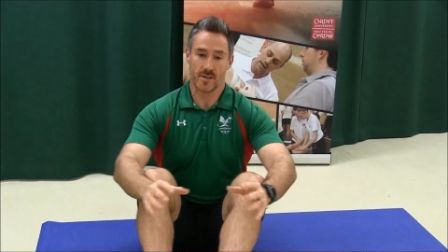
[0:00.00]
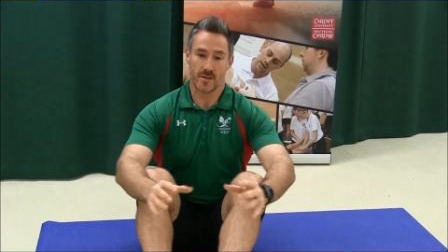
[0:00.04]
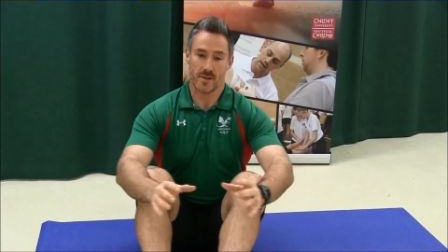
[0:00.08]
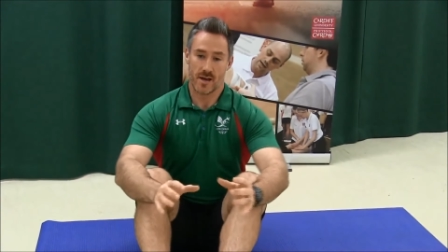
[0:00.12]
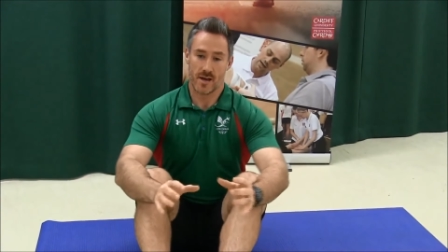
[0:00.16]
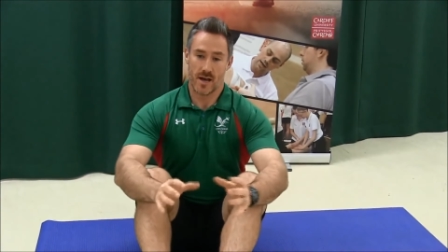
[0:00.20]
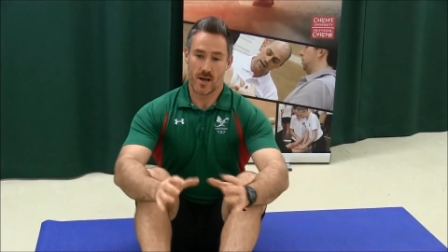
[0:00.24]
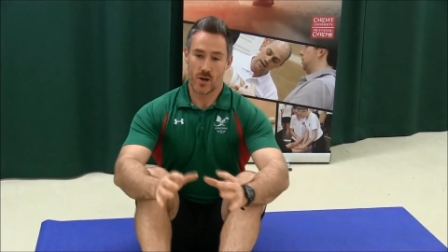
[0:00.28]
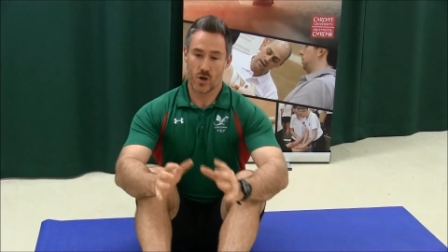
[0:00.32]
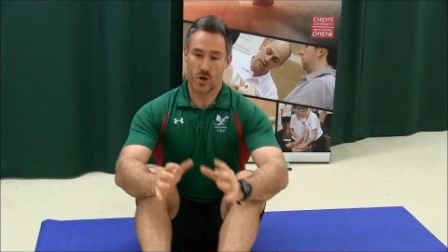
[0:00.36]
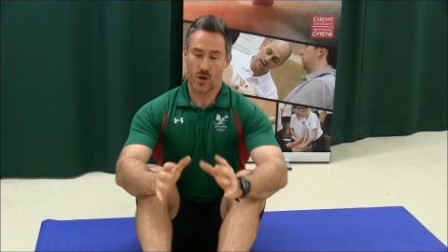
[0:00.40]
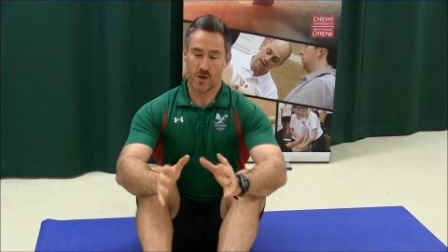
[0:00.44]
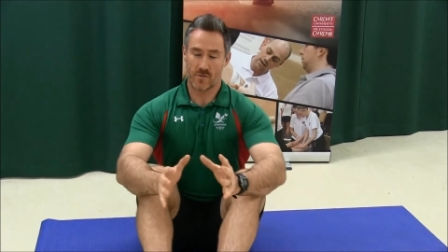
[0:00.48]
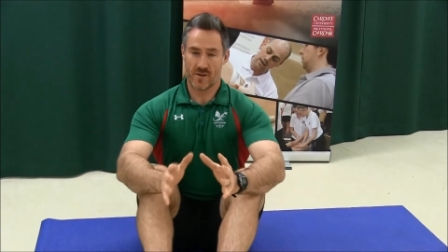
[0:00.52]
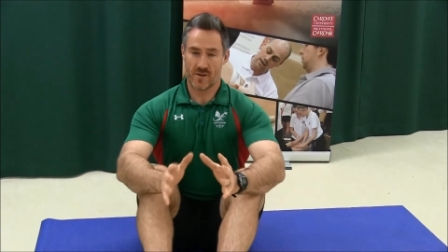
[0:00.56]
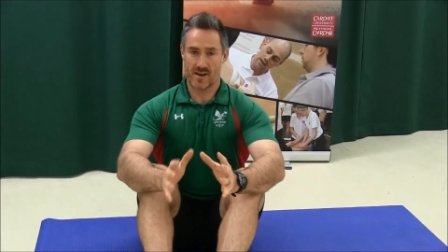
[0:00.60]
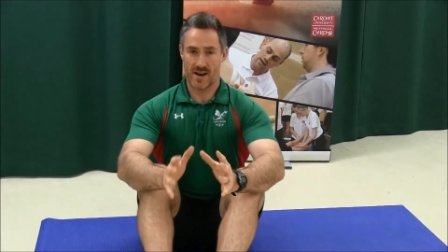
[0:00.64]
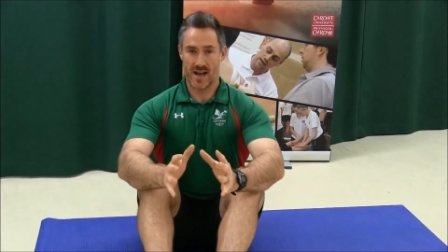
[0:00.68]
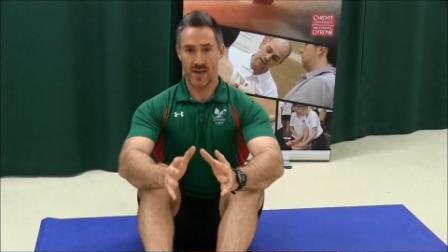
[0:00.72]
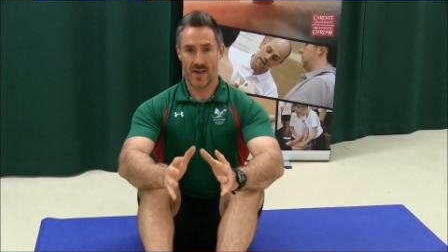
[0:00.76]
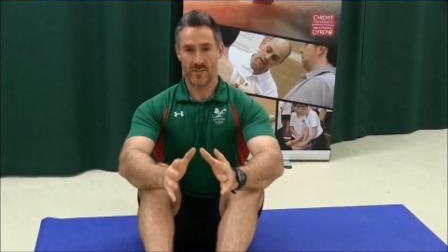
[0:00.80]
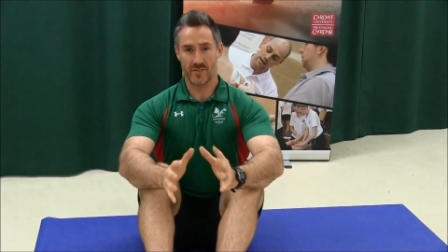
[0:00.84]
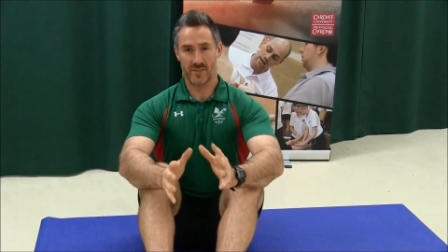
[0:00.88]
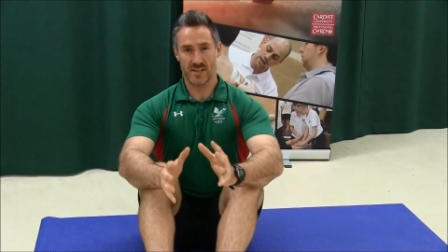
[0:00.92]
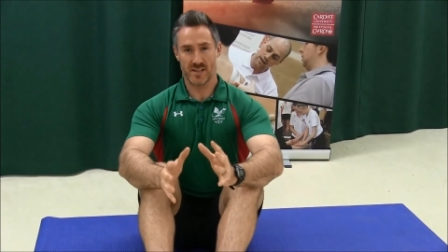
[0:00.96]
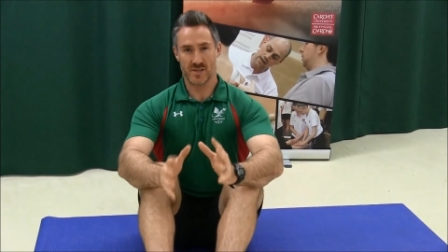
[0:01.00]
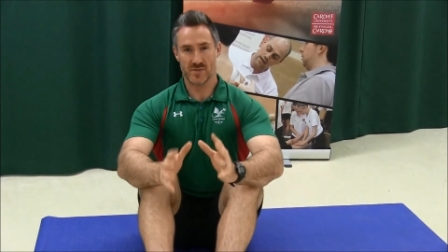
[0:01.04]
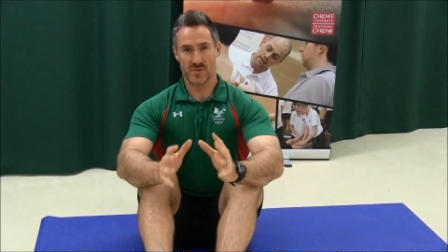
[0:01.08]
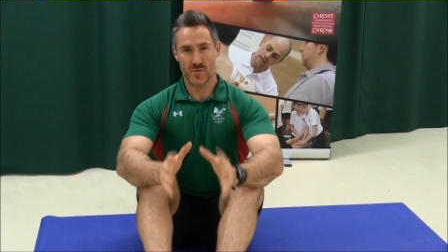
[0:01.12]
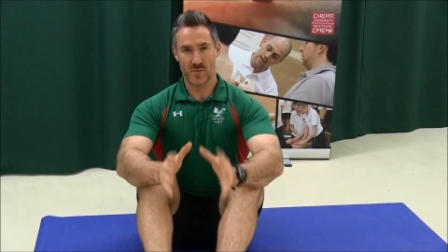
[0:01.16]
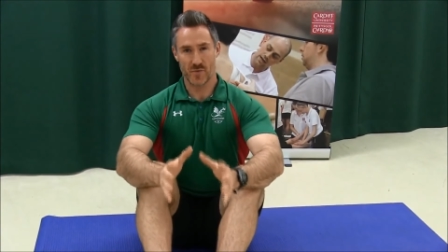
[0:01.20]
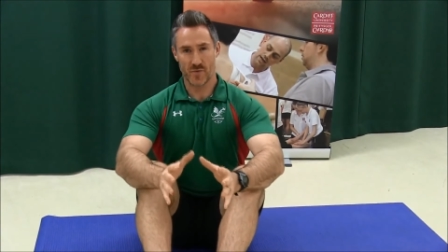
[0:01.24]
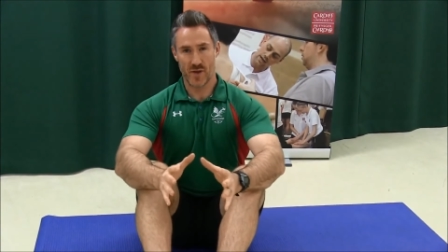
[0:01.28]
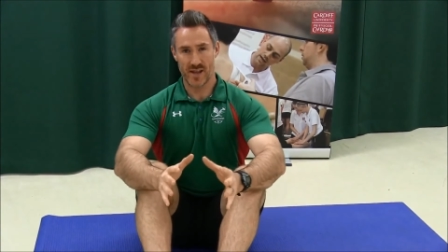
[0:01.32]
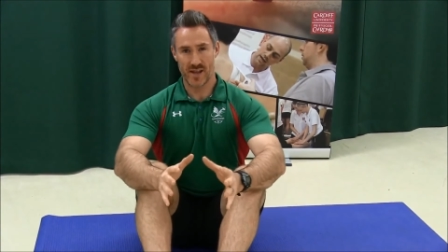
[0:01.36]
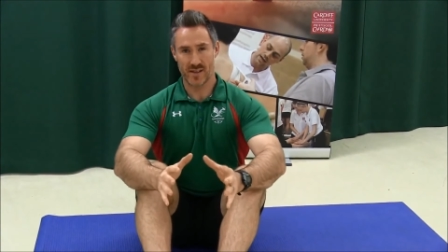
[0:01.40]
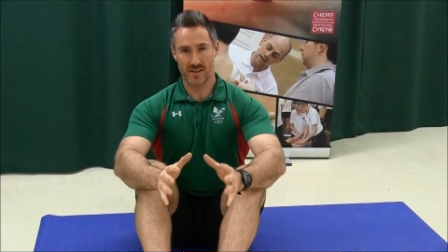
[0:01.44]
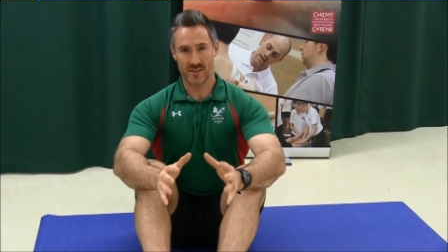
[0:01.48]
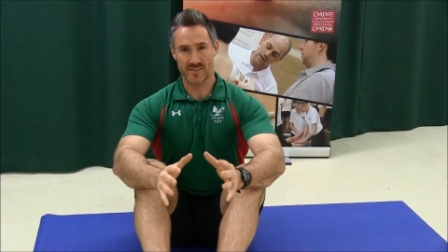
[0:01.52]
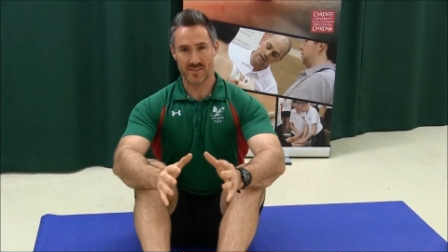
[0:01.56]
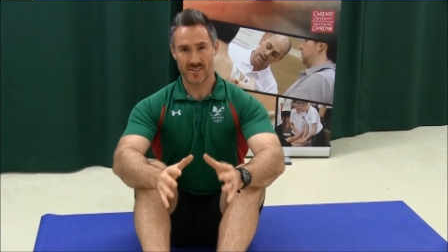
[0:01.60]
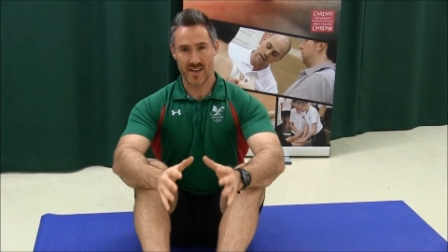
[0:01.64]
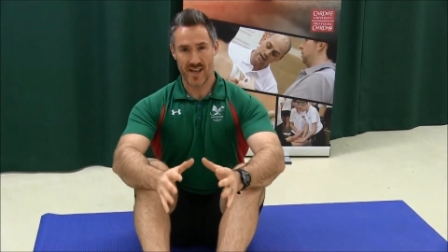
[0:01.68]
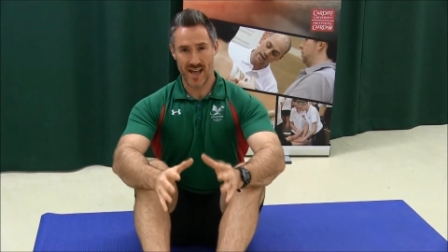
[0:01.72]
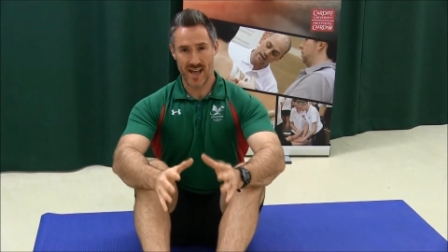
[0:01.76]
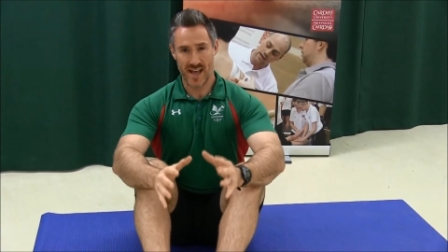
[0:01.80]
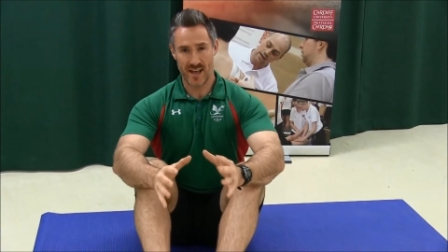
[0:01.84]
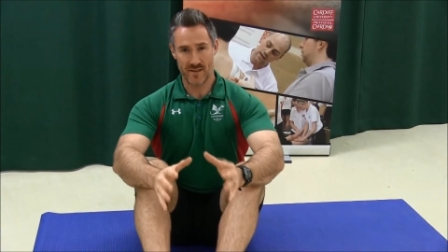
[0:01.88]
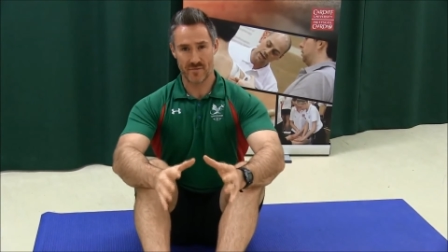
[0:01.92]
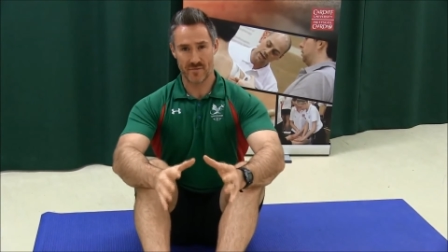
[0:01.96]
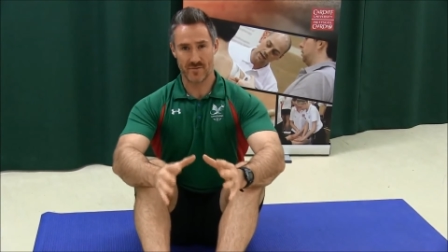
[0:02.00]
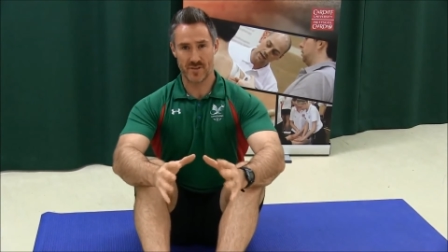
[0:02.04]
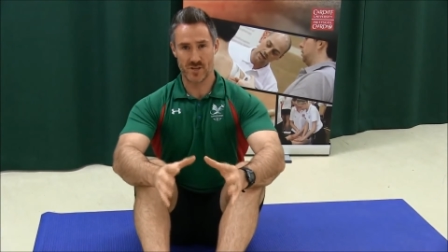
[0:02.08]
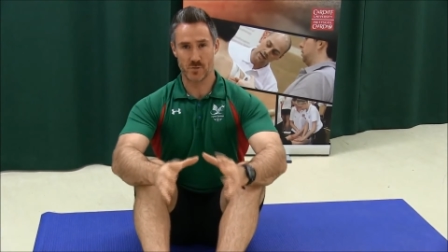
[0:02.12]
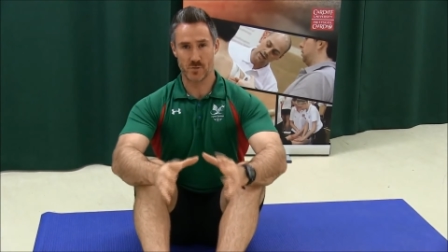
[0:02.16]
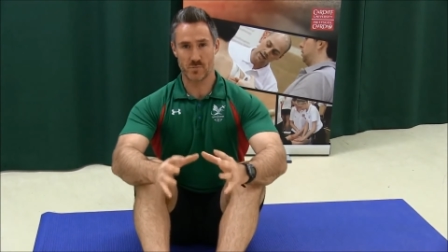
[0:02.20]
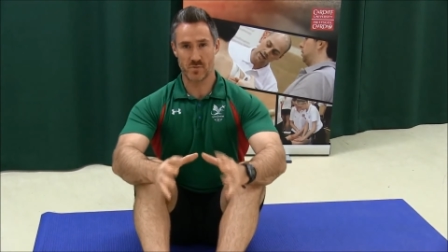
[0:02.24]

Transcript: A lot of our athletes fail to have this